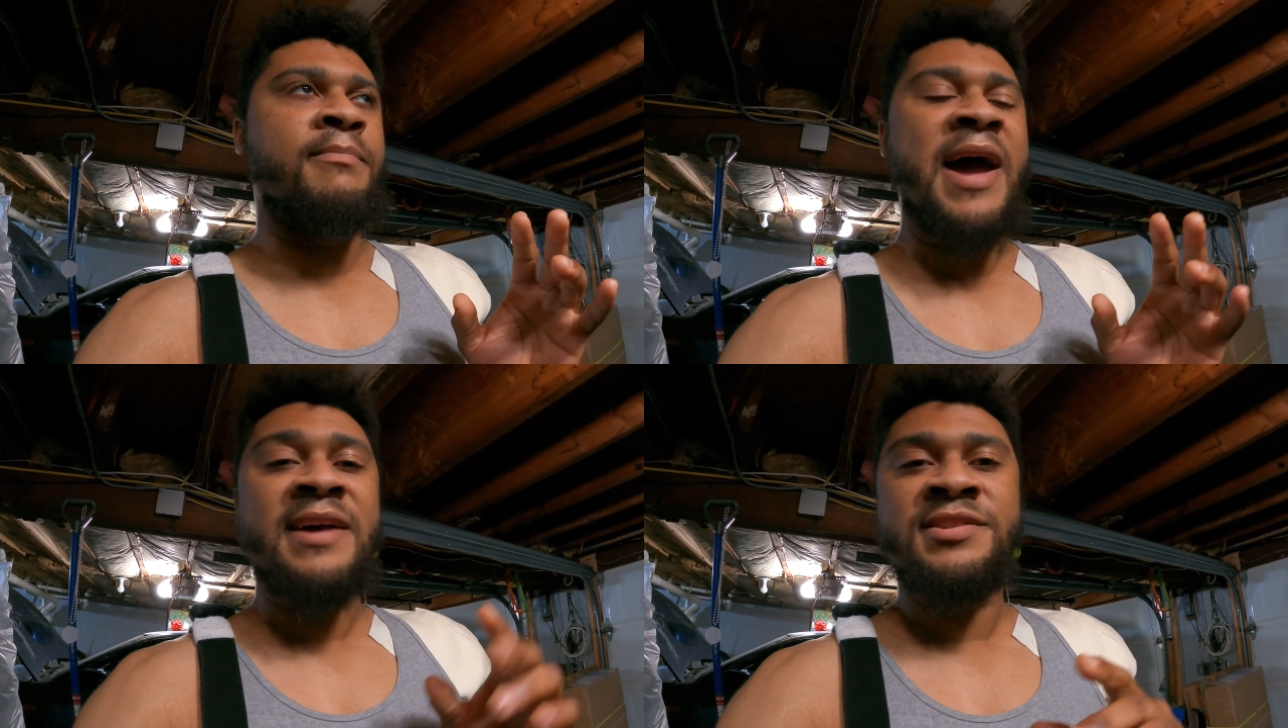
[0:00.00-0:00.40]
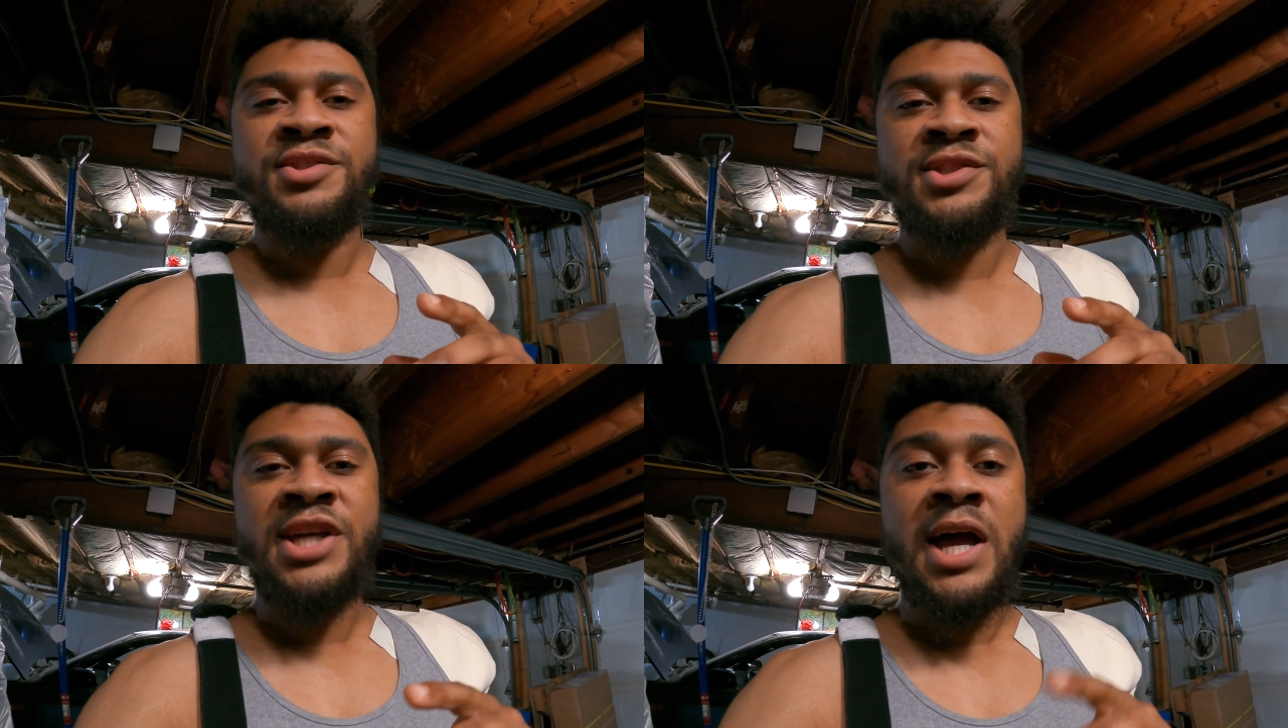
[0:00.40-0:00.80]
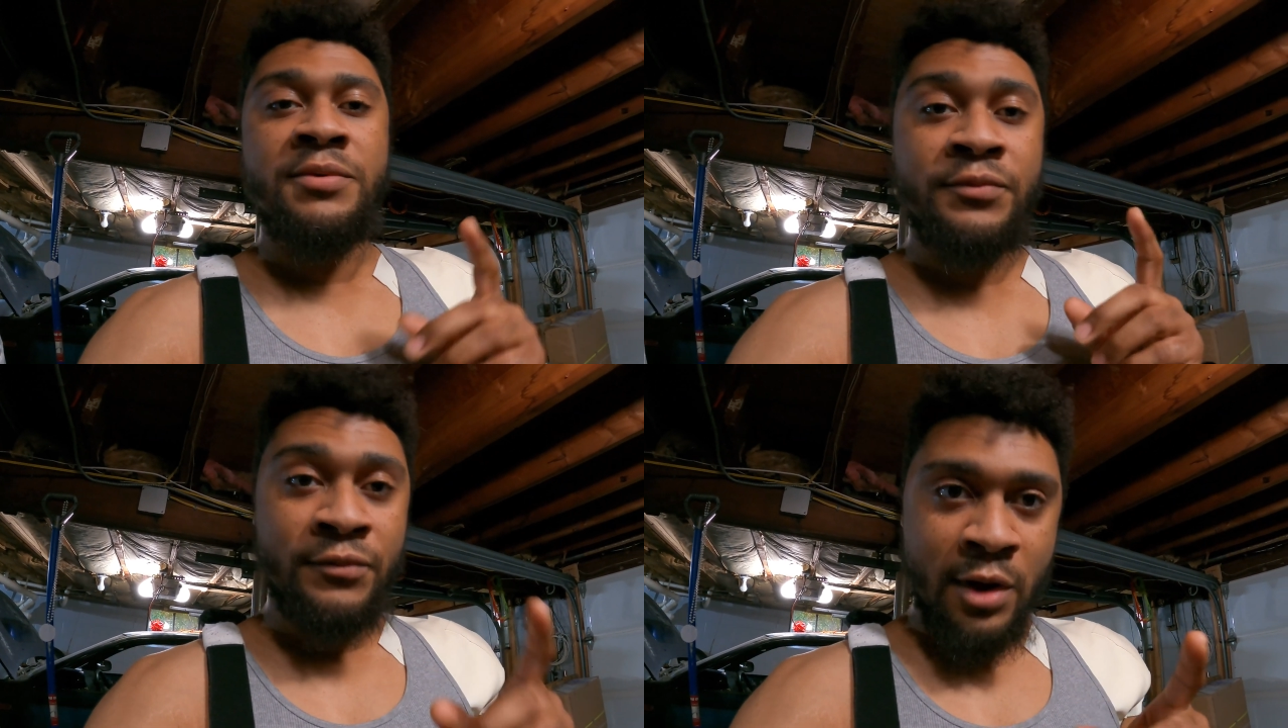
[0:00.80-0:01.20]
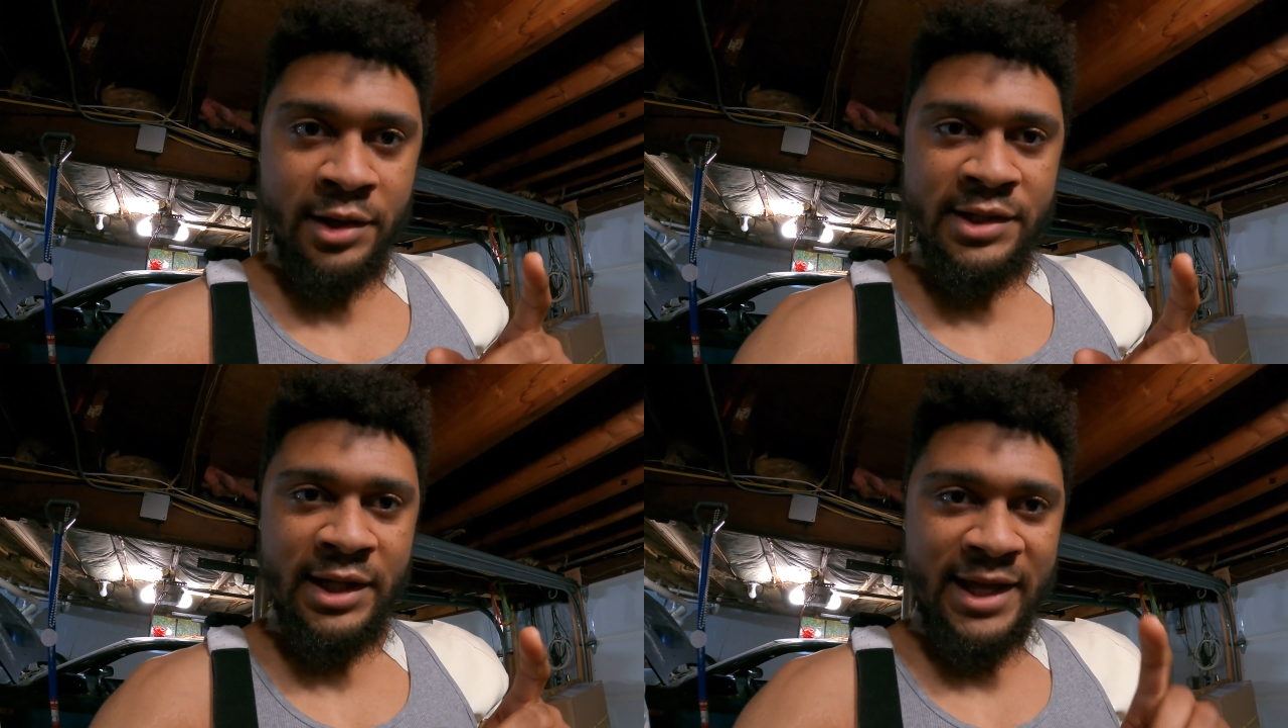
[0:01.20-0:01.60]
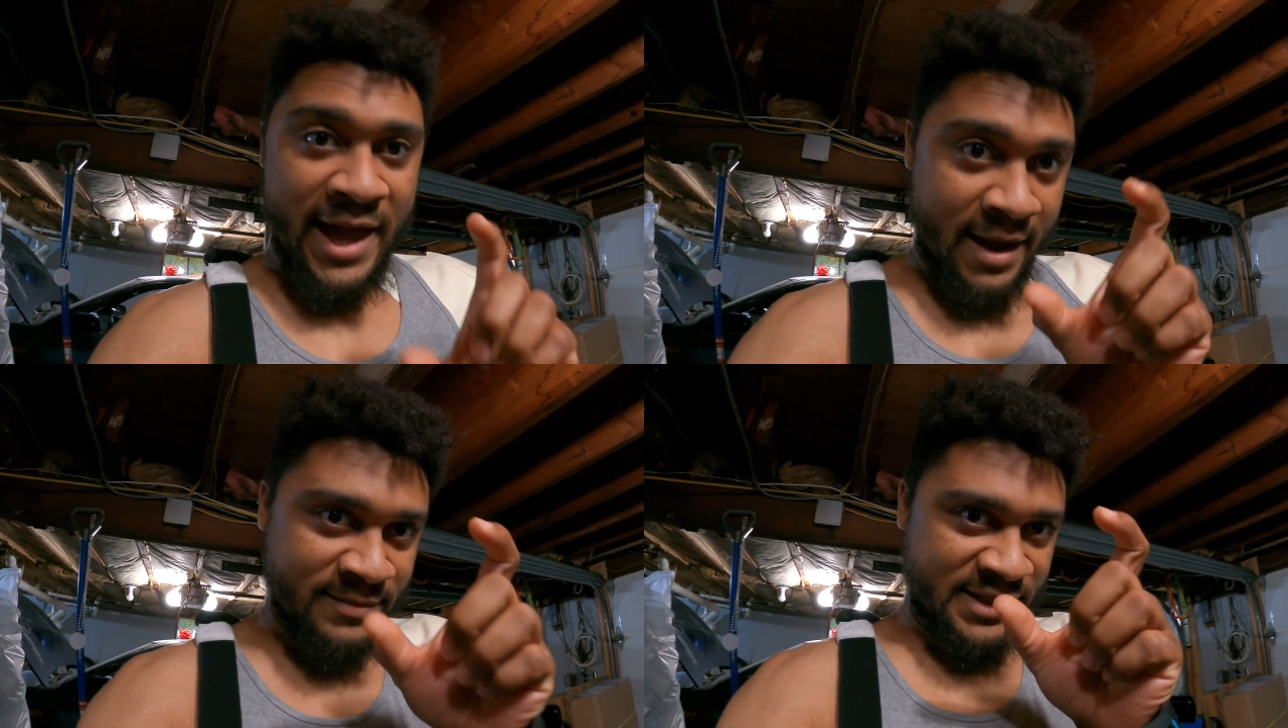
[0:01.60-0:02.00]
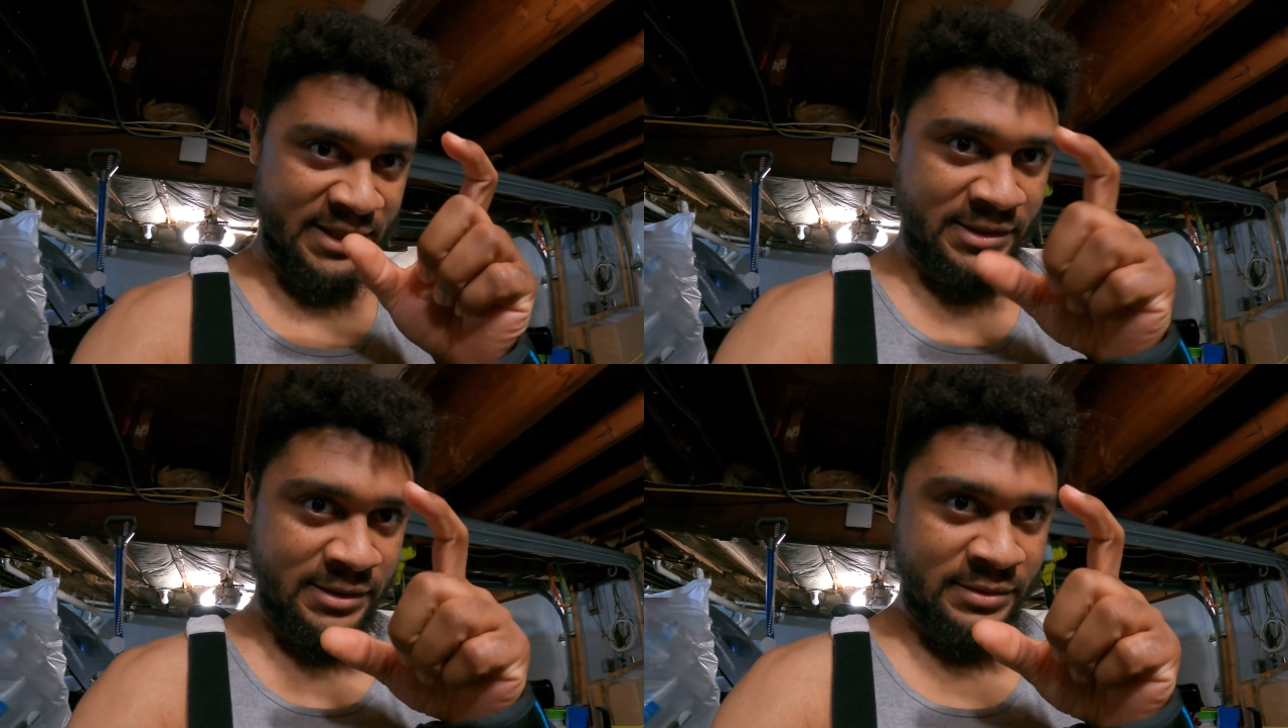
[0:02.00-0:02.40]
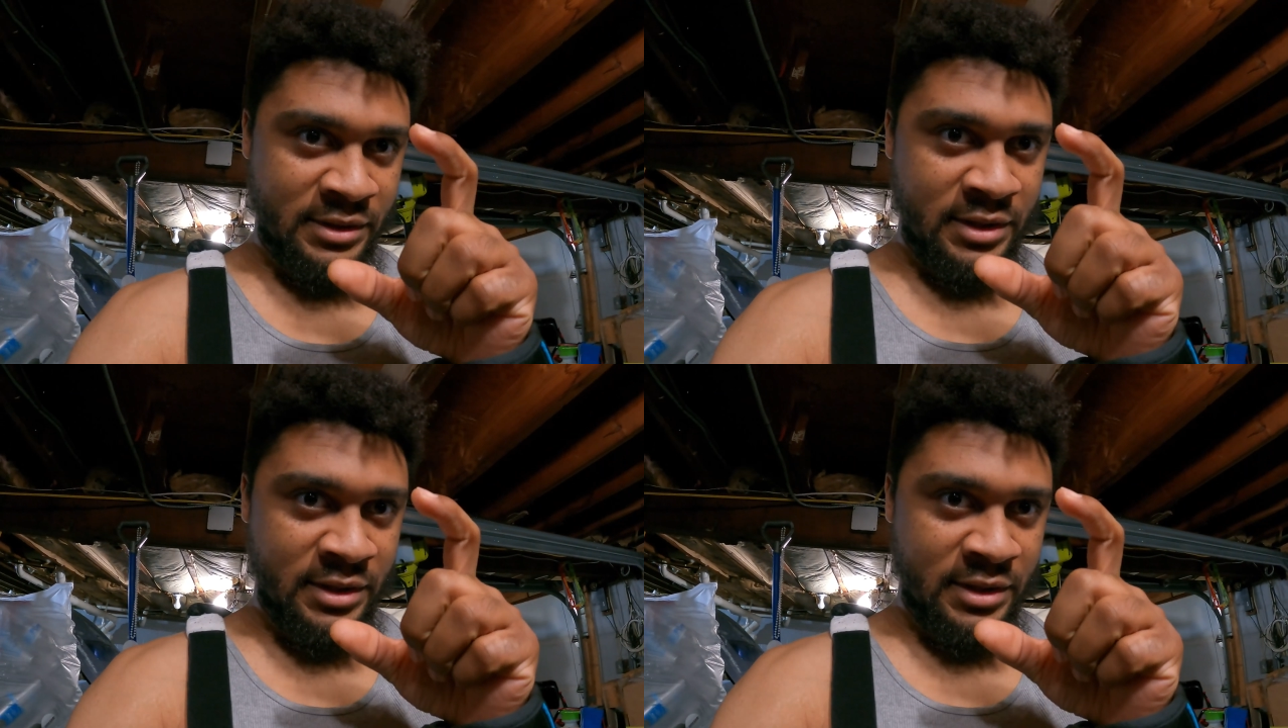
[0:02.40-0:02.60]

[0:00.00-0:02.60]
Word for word: passenger side front cam seal,